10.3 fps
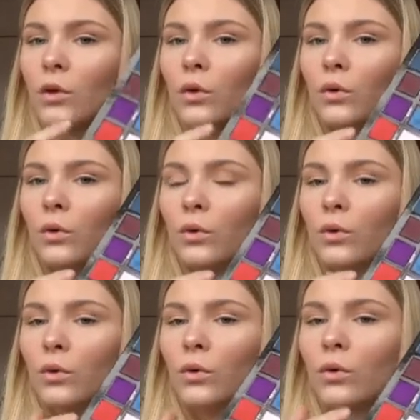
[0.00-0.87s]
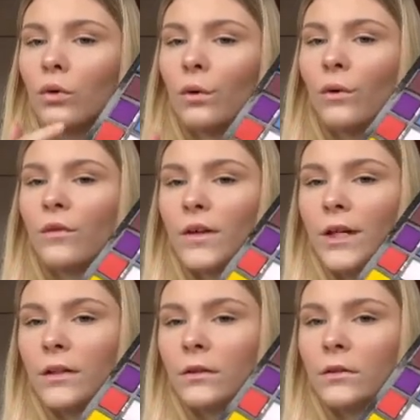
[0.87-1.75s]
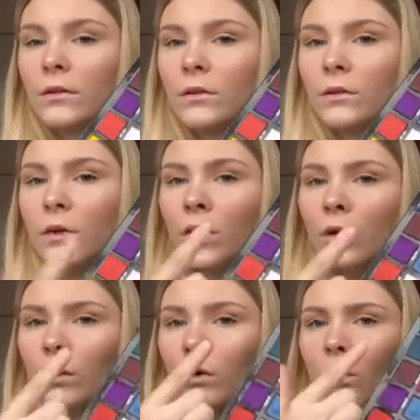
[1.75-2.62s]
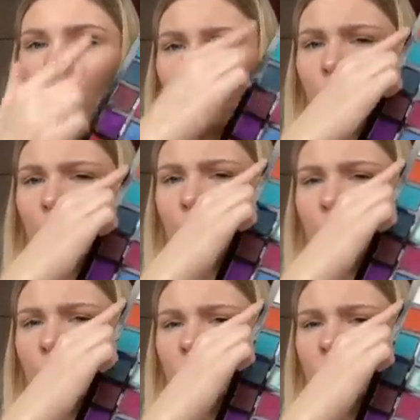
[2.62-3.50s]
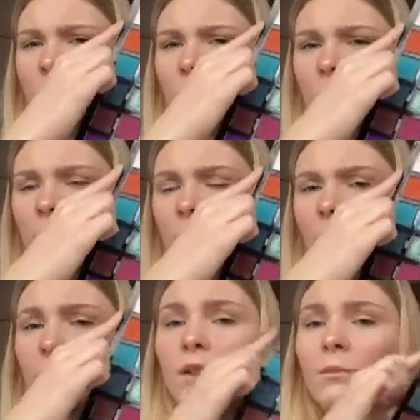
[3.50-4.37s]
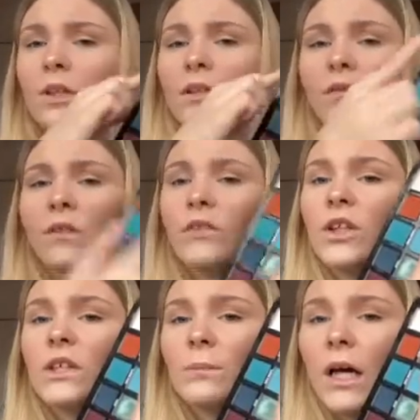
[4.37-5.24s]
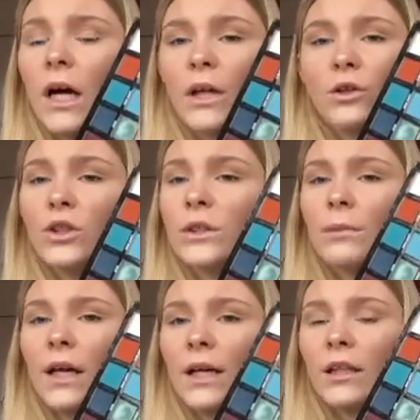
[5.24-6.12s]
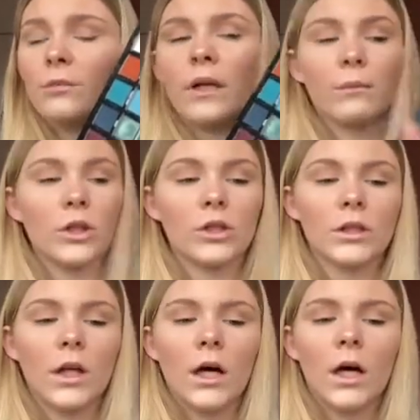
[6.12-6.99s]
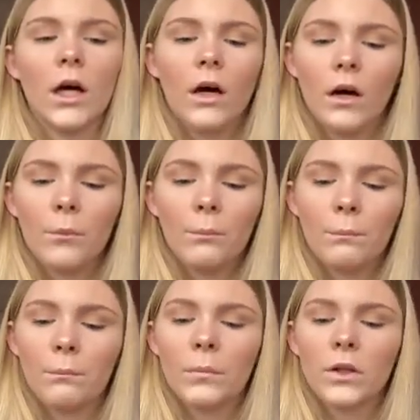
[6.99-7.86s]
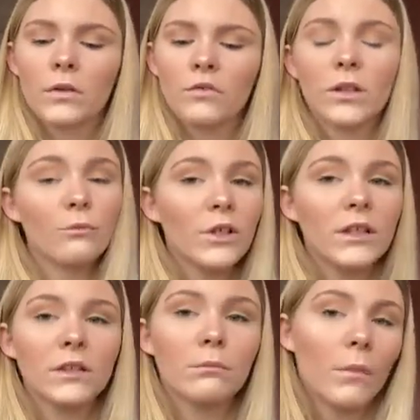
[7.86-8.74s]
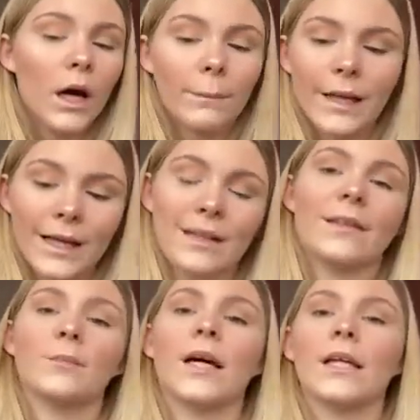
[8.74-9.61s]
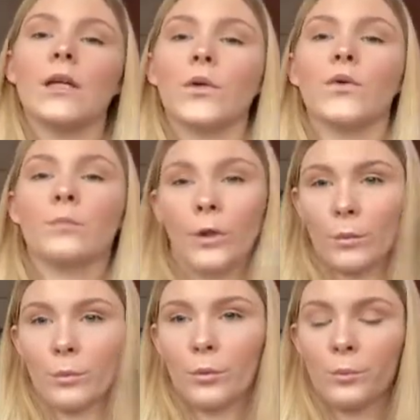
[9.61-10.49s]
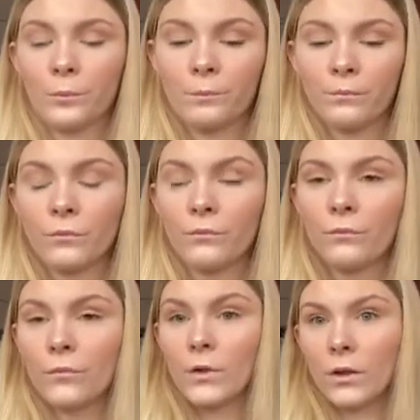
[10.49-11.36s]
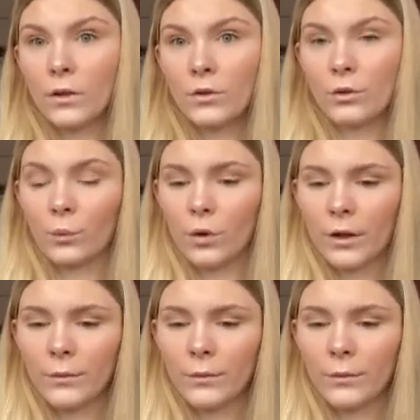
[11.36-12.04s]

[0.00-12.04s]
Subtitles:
or the red, or the neutrals. For some reason, I've never used the black. I don't use the black in this palette much, because for some reason my black in this palette looks purple. I don't know why.